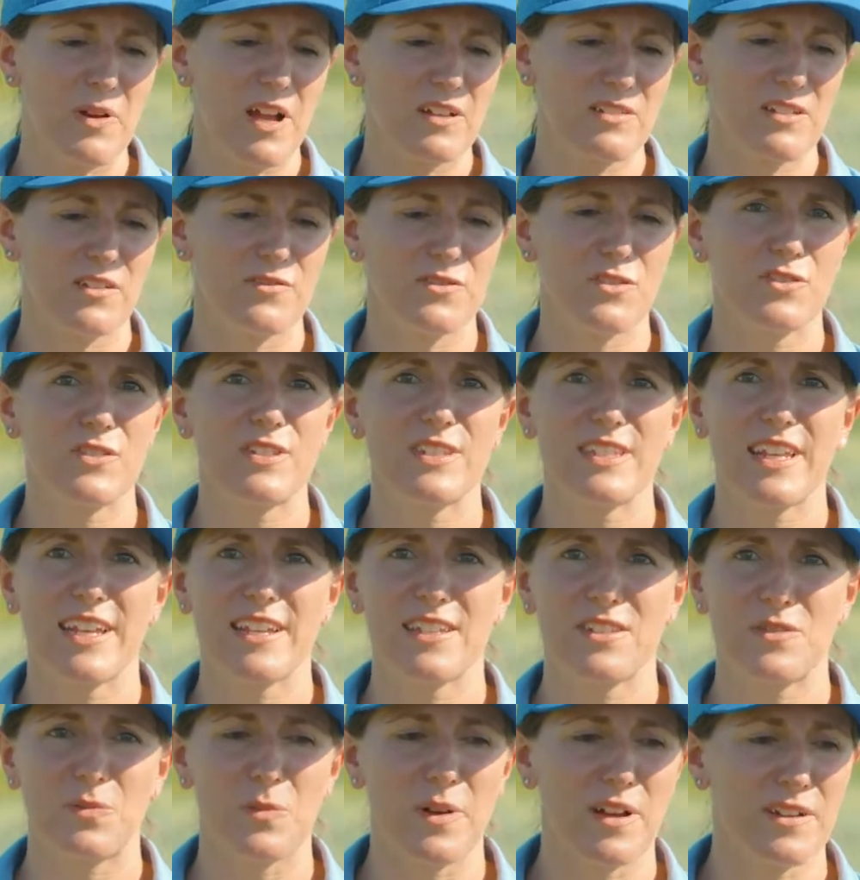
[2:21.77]
part of the
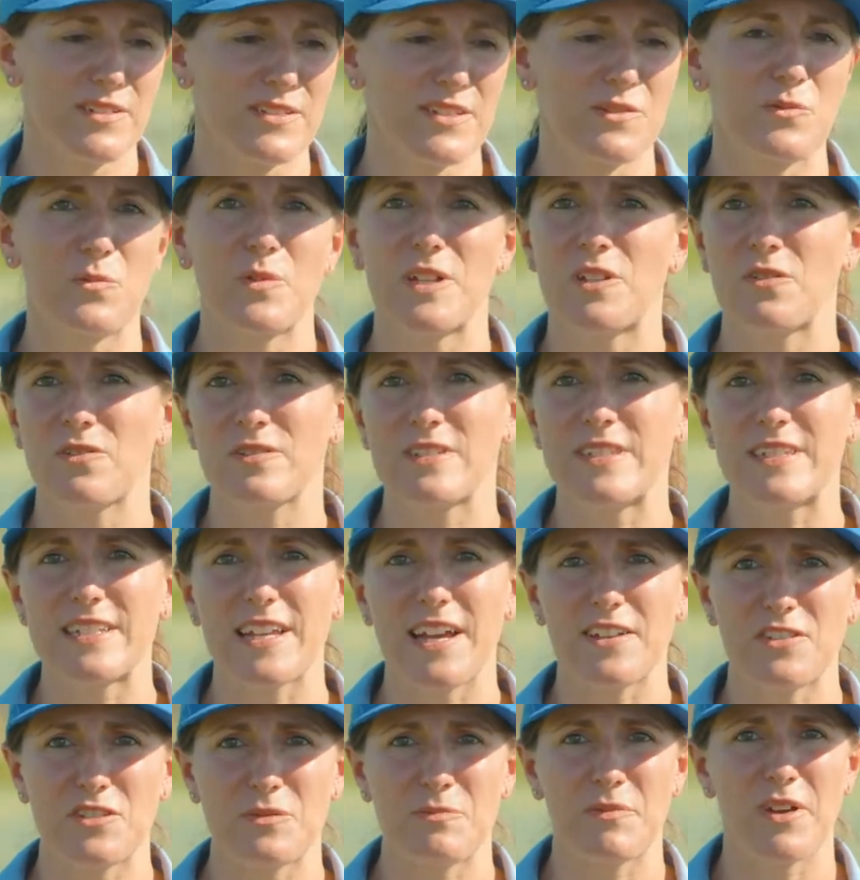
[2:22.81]
state where we don't see
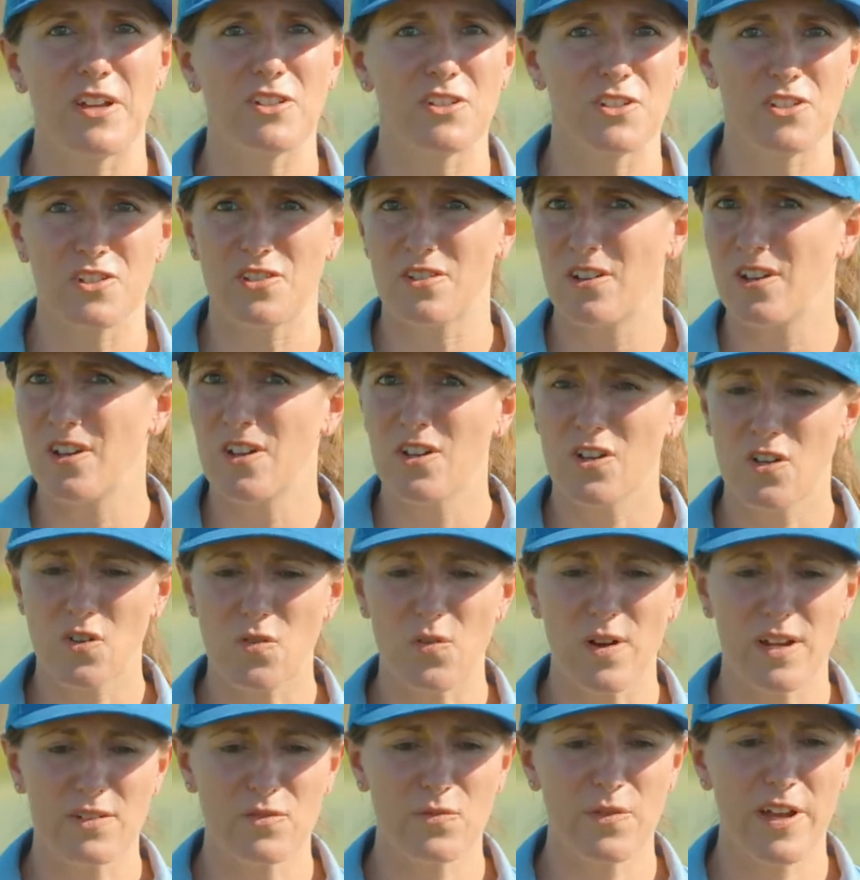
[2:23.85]
as much
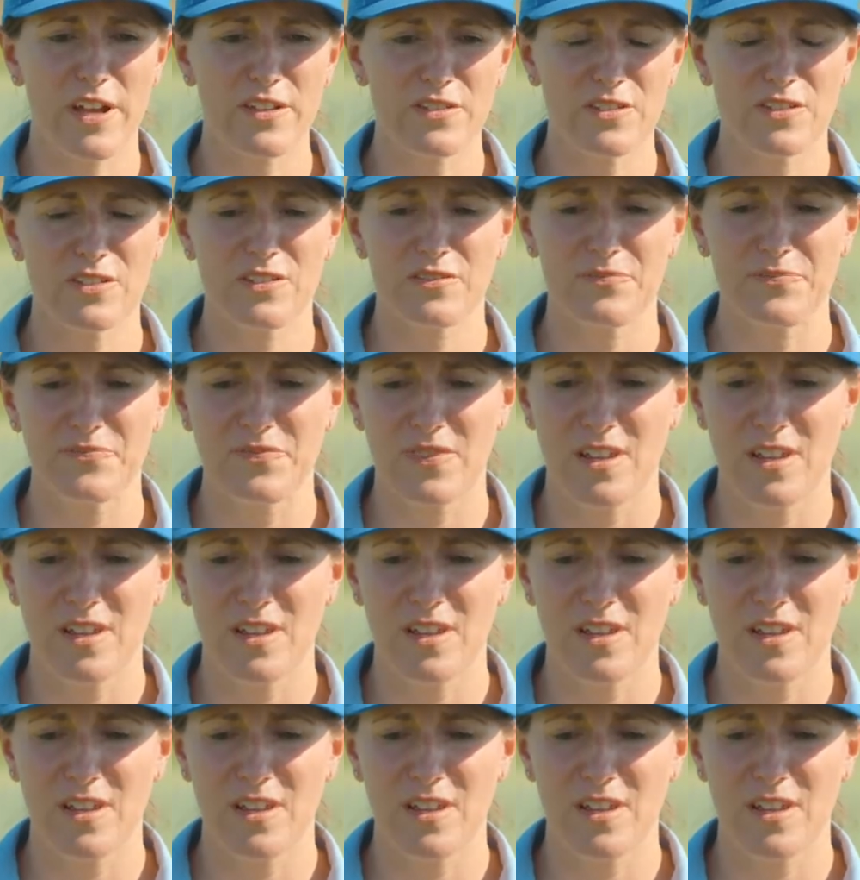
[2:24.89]
crown rust